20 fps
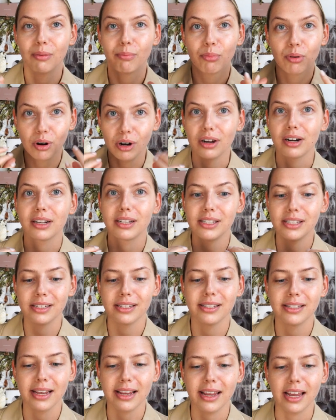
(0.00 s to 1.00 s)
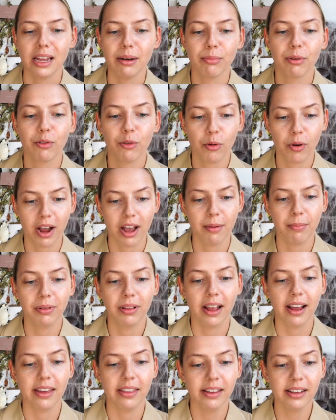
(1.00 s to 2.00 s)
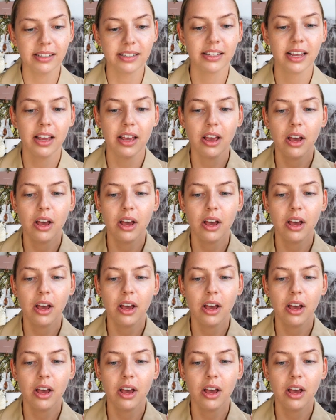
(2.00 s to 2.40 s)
products to sink in before I apply this,